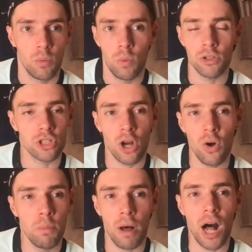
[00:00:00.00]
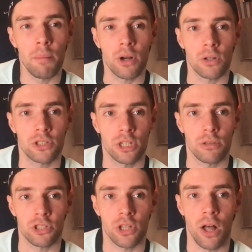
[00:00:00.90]
What has Cole Palmer got to do
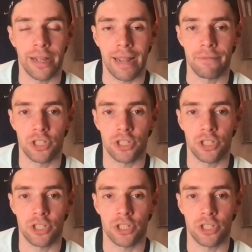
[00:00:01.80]
to start a game for